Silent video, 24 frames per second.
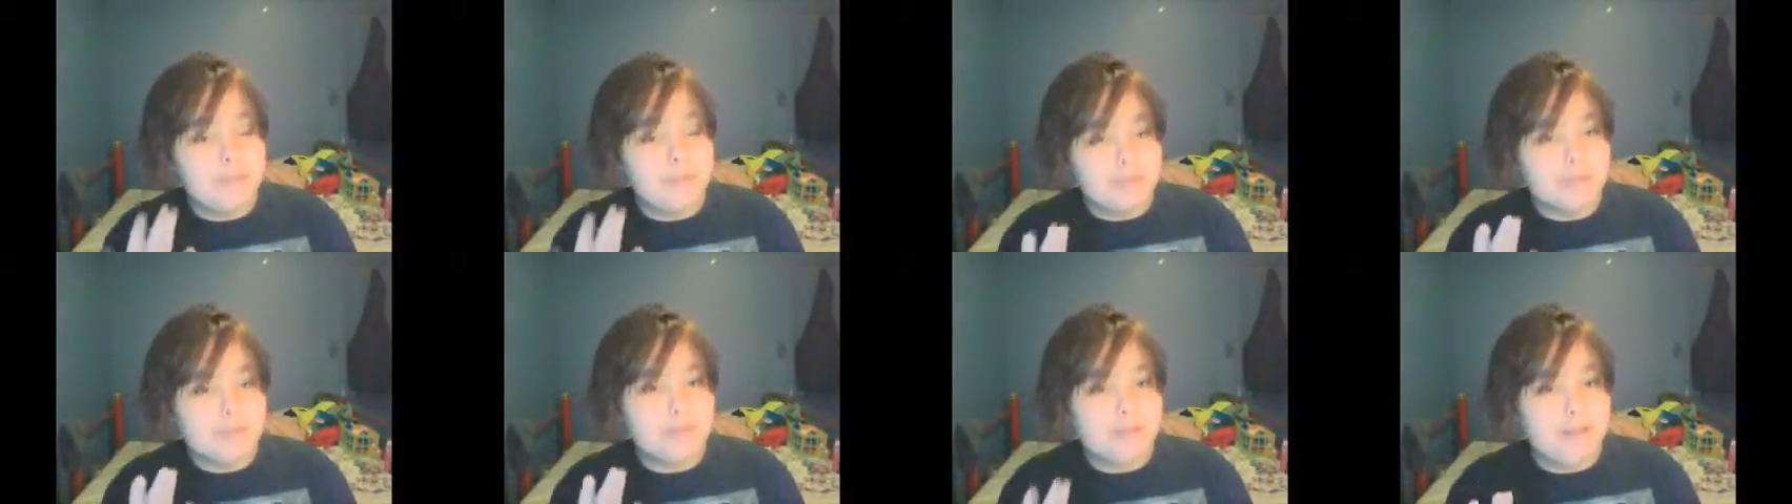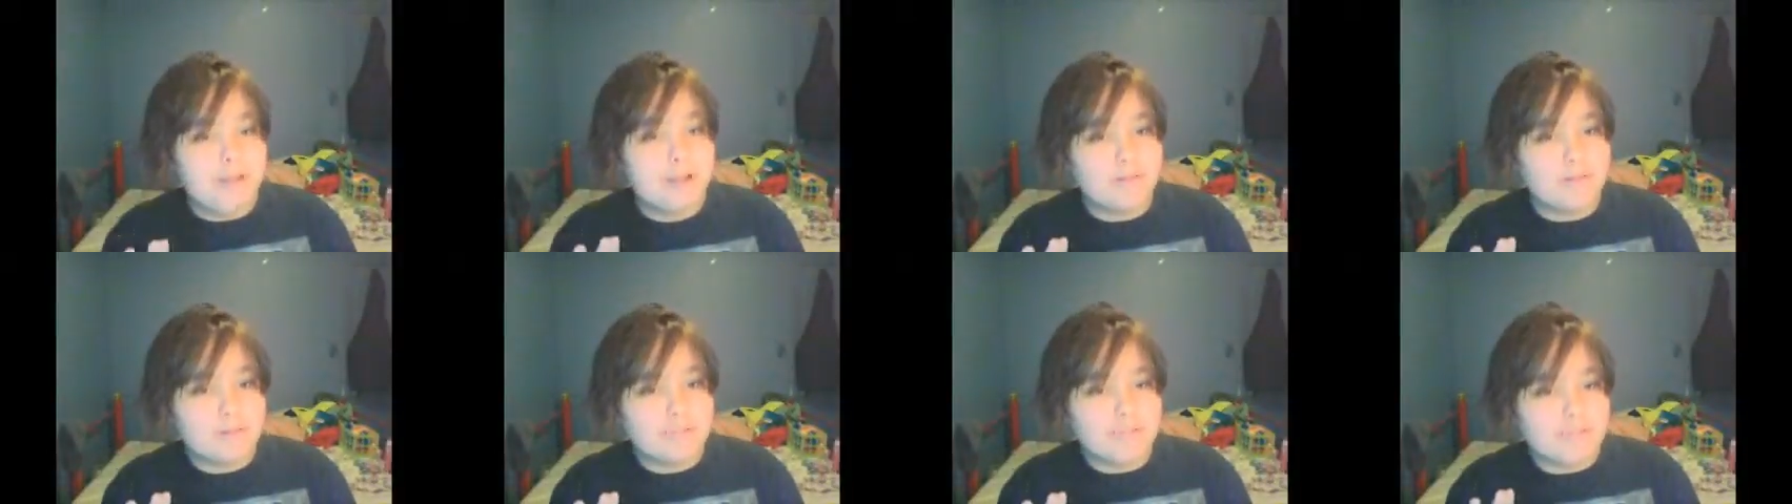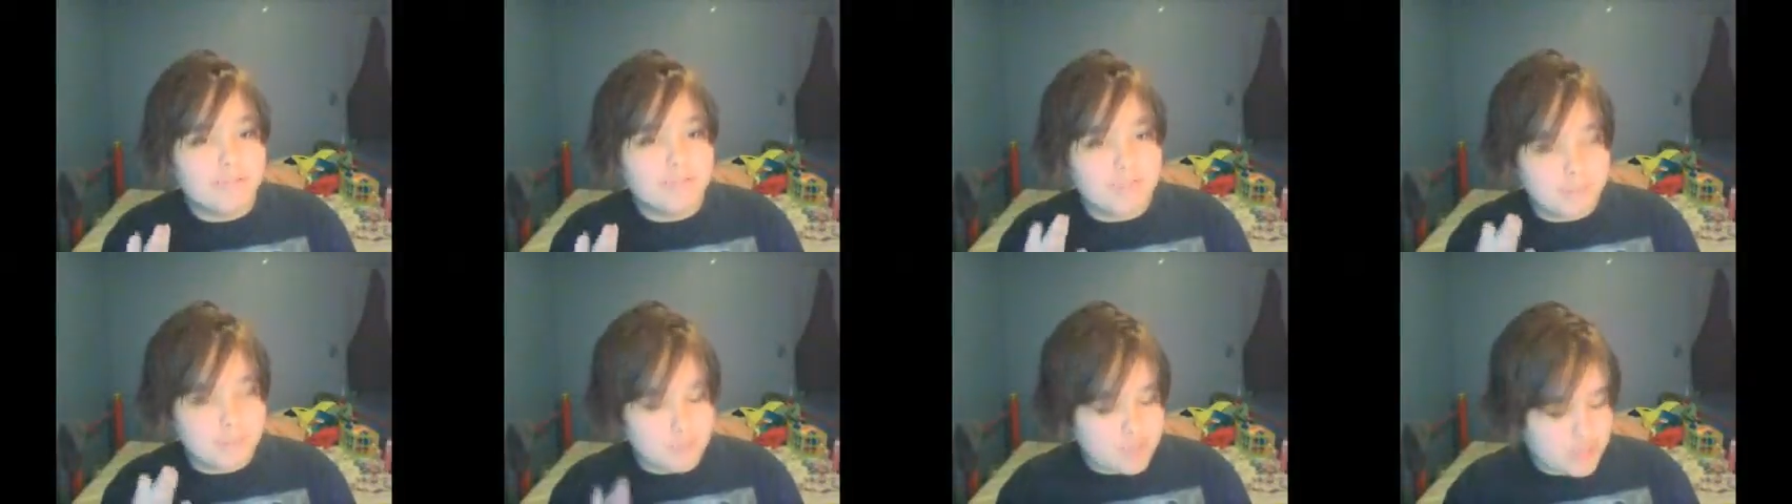mispronounce
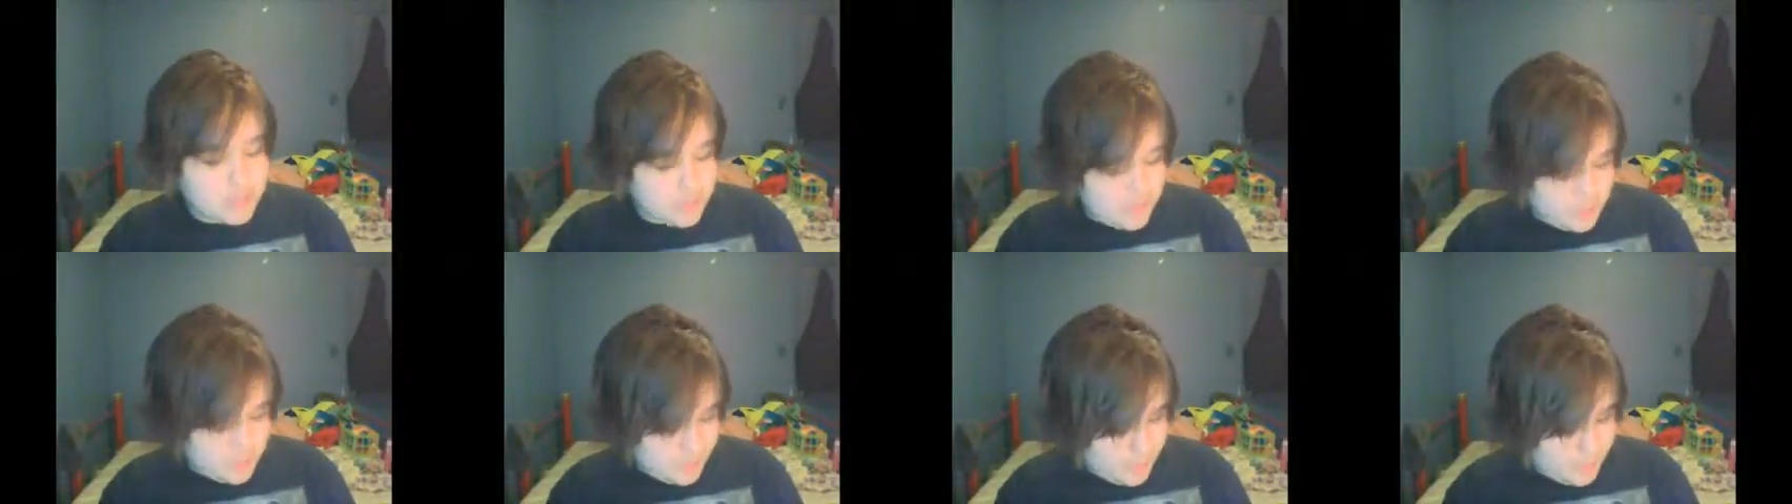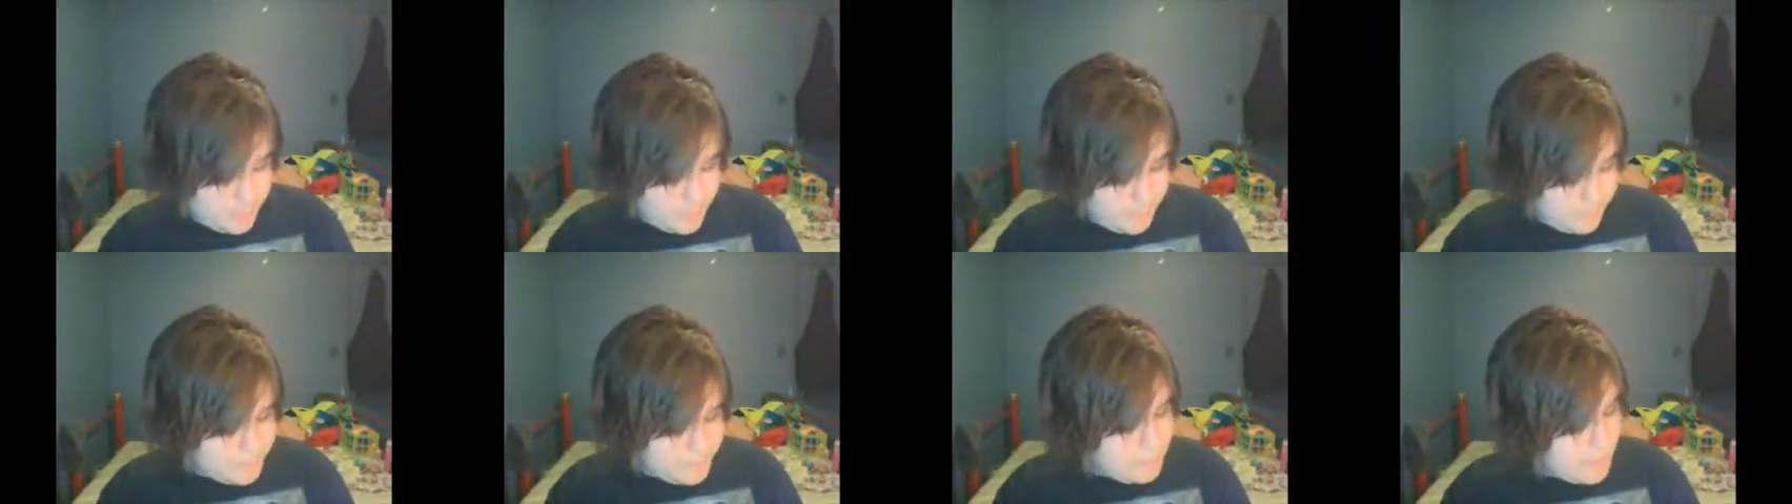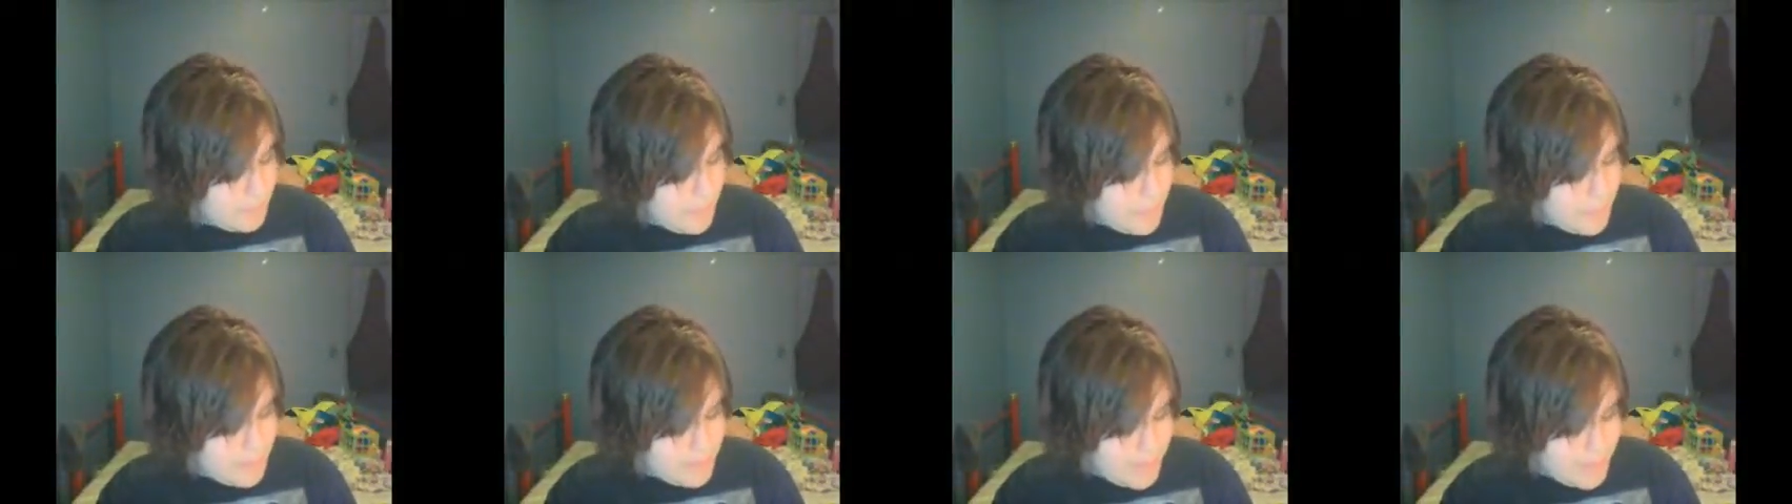this, I'm sure.
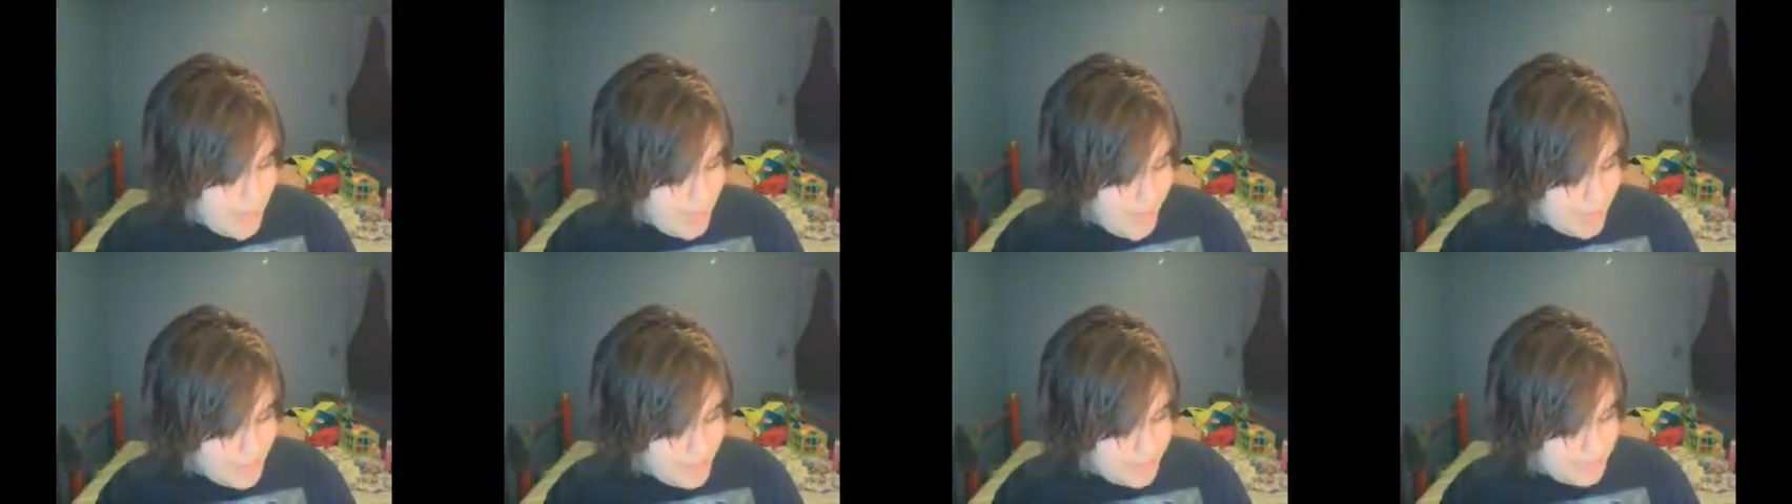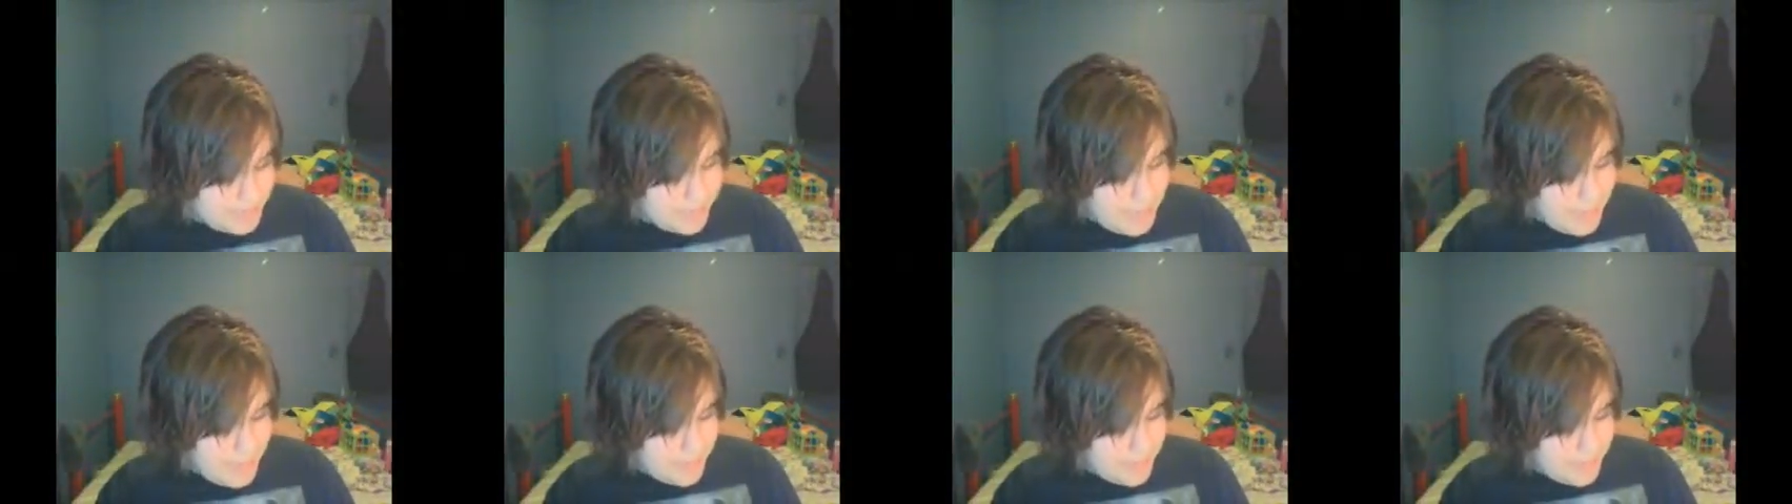No